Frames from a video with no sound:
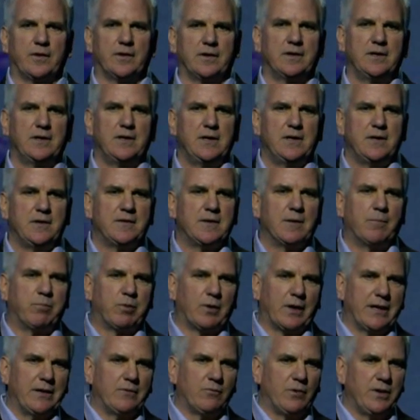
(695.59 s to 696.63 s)
the
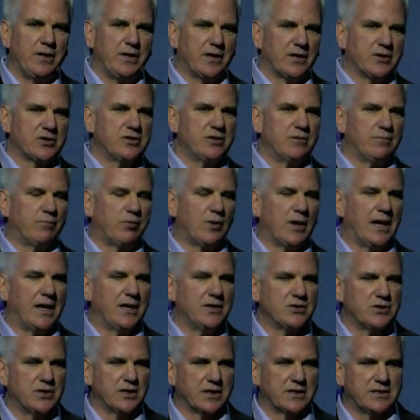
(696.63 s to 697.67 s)
blight reduction
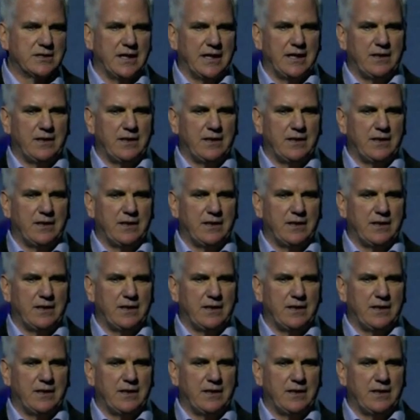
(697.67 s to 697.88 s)
project